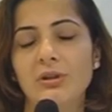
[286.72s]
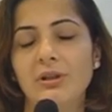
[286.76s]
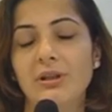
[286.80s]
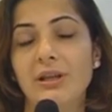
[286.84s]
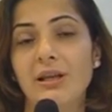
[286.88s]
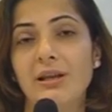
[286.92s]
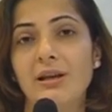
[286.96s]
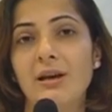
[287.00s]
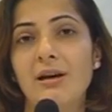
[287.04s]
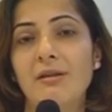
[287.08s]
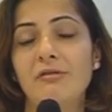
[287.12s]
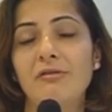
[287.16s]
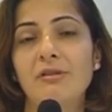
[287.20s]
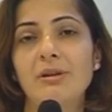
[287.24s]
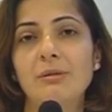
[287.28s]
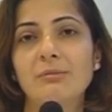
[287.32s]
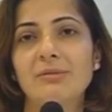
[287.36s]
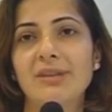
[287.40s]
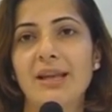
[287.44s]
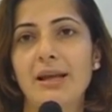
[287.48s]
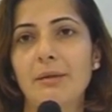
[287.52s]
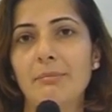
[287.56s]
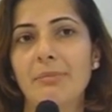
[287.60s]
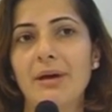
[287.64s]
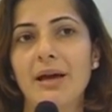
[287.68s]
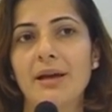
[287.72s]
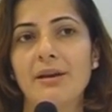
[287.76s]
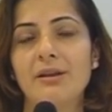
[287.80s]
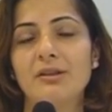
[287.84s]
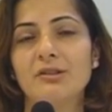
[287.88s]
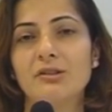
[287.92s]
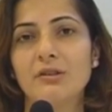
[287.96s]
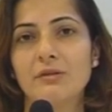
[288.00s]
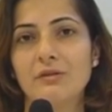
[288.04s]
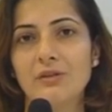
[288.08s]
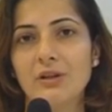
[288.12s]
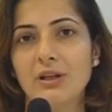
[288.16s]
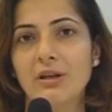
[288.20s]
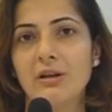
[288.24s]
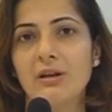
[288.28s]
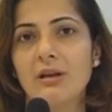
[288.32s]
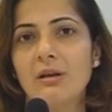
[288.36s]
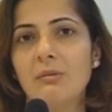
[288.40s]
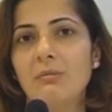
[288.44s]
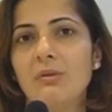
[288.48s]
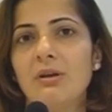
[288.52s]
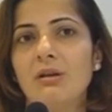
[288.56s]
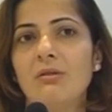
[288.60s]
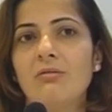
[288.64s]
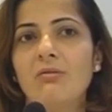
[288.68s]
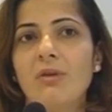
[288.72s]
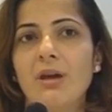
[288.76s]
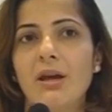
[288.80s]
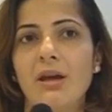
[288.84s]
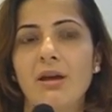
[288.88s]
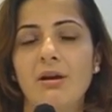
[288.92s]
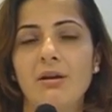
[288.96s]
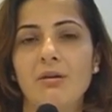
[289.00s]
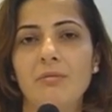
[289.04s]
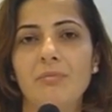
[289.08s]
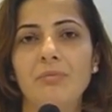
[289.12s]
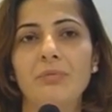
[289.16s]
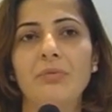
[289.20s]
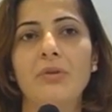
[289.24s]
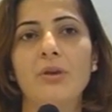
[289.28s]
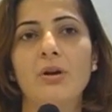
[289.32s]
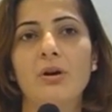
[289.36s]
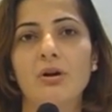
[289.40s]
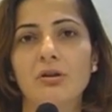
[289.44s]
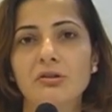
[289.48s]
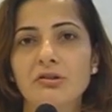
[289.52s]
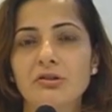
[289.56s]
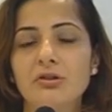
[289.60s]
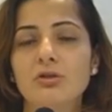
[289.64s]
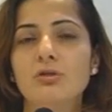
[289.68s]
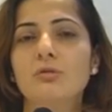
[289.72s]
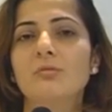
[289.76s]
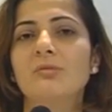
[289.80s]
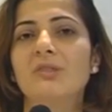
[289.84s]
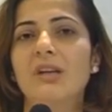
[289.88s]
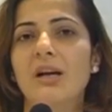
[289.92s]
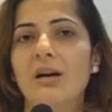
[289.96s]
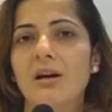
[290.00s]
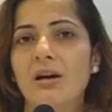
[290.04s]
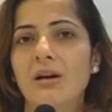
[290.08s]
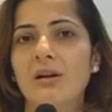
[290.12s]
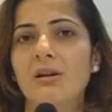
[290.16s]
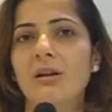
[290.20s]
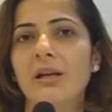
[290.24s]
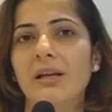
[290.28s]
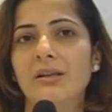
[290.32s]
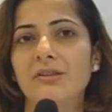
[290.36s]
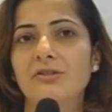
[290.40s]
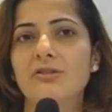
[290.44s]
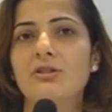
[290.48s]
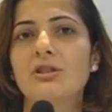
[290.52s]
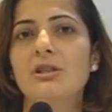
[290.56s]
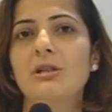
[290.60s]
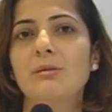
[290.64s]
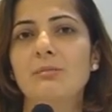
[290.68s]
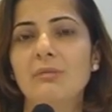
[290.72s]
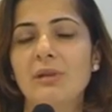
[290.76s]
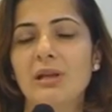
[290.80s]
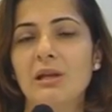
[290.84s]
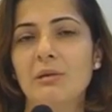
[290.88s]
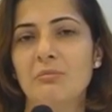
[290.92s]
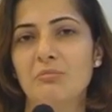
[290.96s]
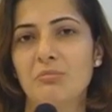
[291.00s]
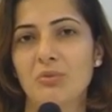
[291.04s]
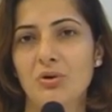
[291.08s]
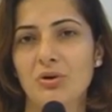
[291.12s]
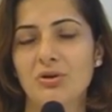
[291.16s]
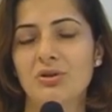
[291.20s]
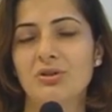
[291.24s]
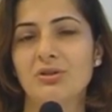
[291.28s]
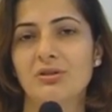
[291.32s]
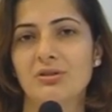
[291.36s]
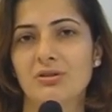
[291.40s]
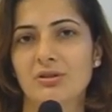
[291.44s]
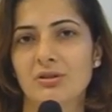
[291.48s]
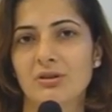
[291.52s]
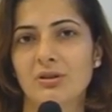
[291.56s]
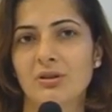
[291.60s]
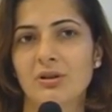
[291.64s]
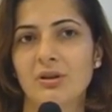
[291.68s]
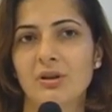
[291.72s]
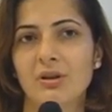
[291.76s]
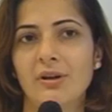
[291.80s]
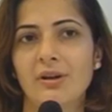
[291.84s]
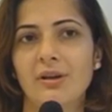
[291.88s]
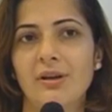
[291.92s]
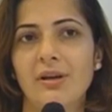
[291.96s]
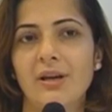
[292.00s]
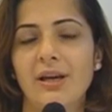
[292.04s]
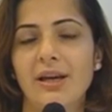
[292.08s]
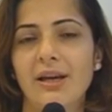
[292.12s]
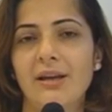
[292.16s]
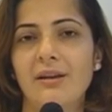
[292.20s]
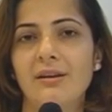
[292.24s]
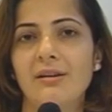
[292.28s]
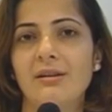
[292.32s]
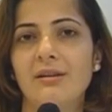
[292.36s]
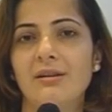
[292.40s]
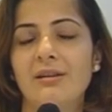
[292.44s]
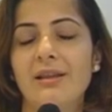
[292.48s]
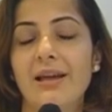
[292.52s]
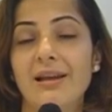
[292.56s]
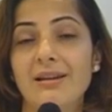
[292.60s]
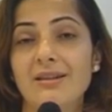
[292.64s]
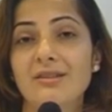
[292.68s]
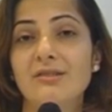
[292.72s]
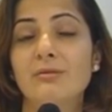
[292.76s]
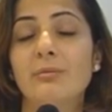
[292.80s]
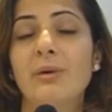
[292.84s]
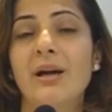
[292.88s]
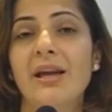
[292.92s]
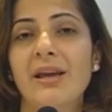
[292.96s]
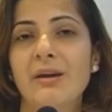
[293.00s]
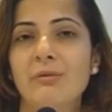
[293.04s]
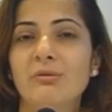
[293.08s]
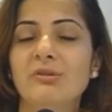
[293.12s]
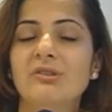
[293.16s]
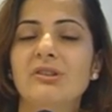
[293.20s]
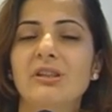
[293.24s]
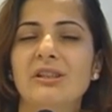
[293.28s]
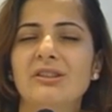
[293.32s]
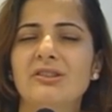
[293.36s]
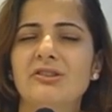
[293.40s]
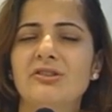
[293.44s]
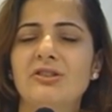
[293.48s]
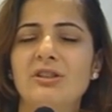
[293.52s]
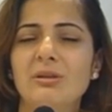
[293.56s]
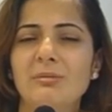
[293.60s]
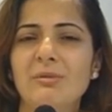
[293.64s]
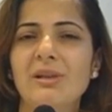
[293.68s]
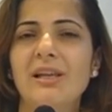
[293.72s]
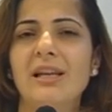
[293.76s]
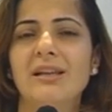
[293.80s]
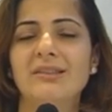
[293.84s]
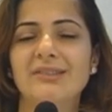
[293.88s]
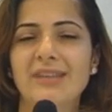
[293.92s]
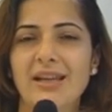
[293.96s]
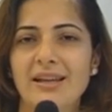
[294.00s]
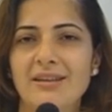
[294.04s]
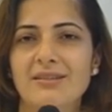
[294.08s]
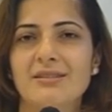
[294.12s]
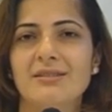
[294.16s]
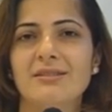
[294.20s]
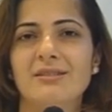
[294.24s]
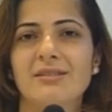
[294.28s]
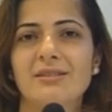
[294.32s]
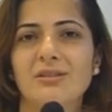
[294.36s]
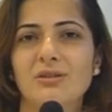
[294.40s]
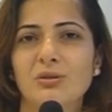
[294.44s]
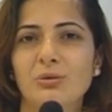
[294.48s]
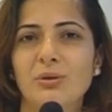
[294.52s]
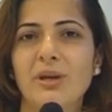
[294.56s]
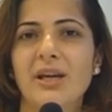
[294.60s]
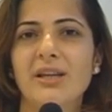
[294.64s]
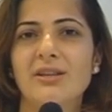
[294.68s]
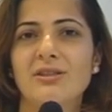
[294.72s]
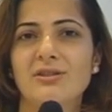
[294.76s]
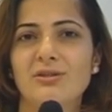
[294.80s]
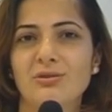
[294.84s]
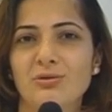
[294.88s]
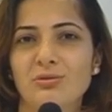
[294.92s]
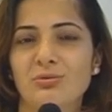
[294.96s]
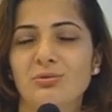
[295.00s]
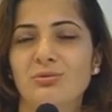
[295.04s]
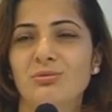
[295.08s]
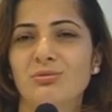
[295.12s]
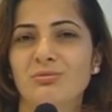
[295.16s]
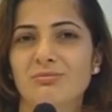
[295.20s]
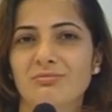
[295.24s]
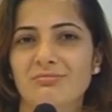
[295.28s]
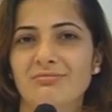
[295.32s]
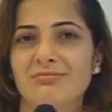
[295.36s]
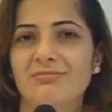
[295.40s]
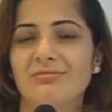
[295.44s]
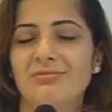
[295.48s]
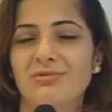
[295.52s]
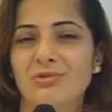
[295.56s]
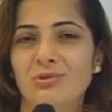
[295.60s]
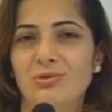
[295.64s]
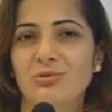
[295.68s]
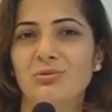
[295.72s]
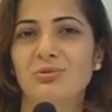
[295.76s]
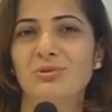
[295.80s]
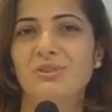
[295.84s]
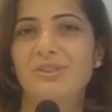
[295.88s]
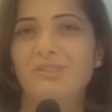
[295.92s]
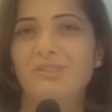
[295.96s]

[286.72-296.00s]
there are films like Pirates of the Caribbean where costumes are extremely important, and that is why I was extremely excited to get into to do